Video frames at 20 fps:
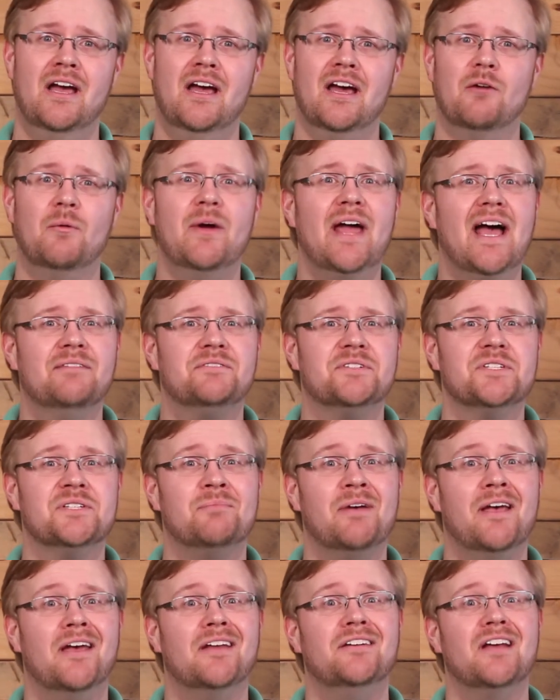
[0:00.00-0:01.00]
We have to
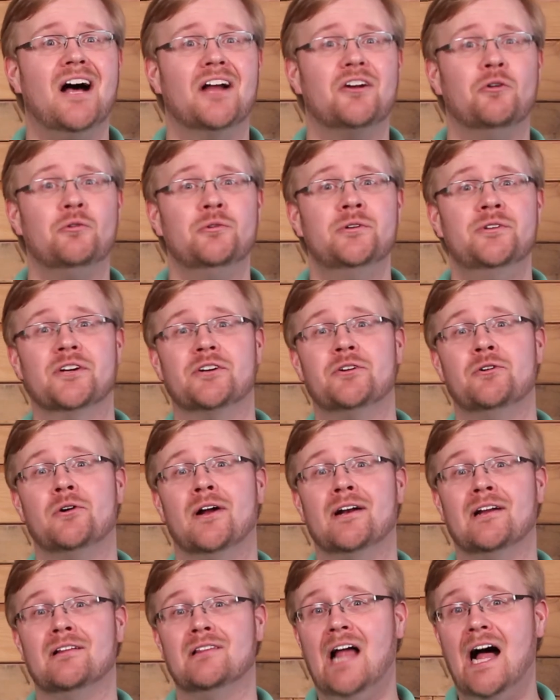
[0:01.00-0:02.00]
span not only the
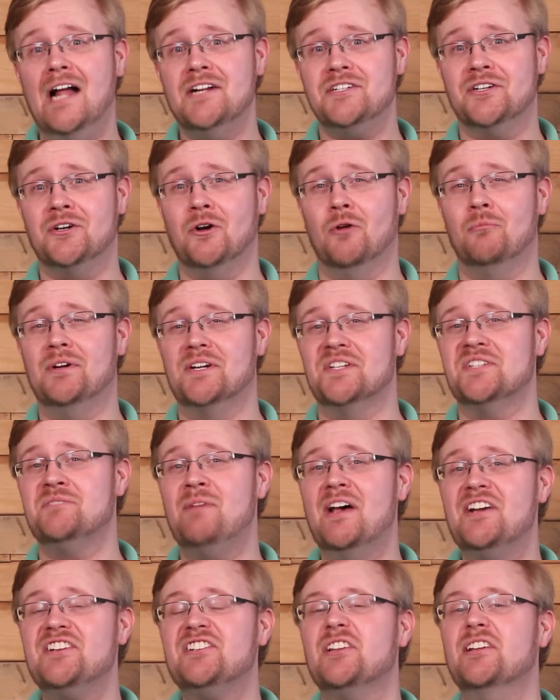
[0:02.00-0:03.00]
chronological, but
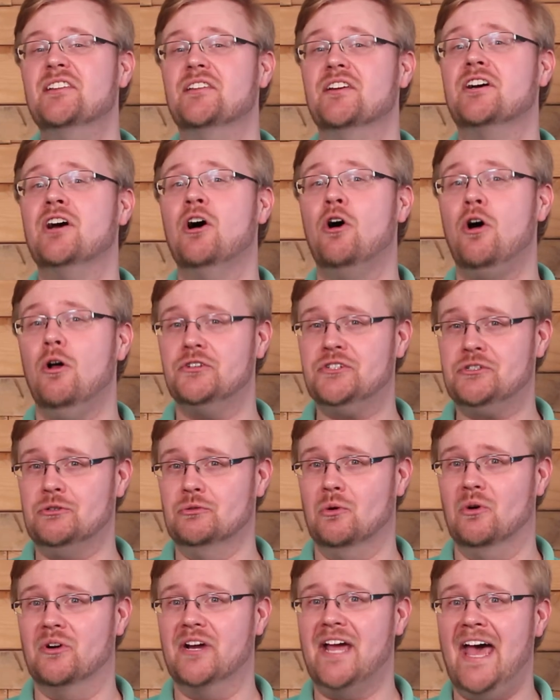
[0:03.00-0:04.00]
especially the
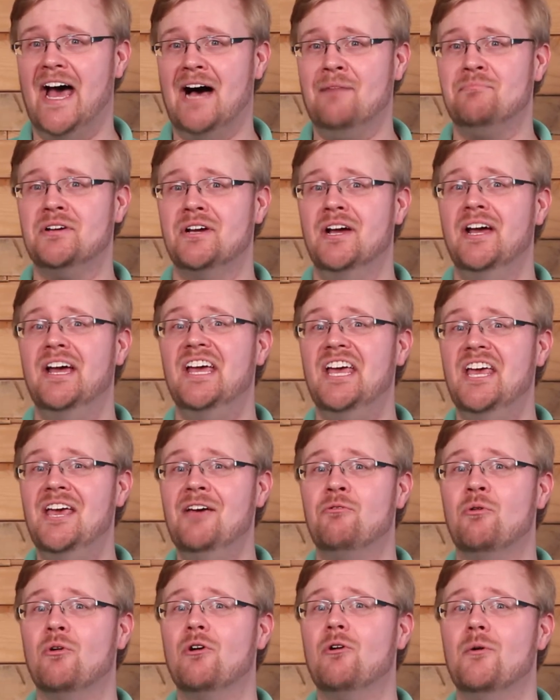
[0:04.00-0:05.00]
cultural gap
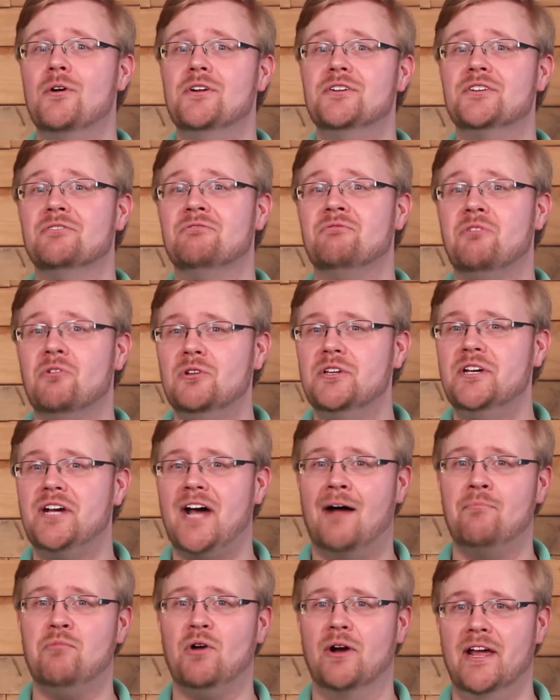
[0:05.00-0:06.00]
if we're going to fully
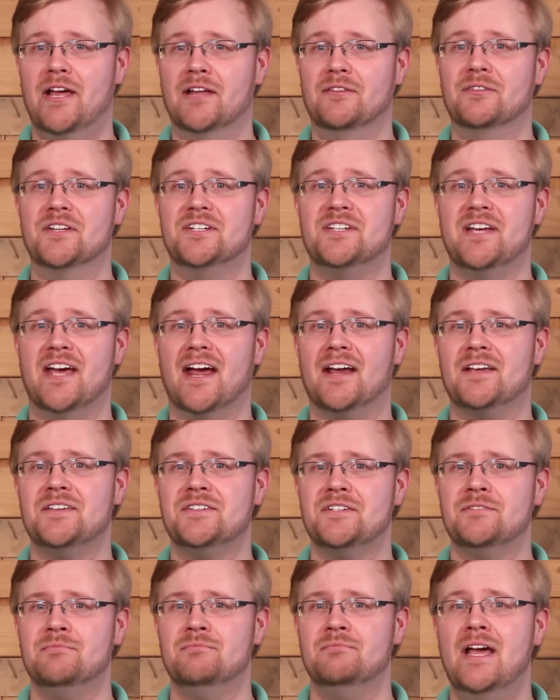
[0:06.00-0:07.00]
comprehend the text.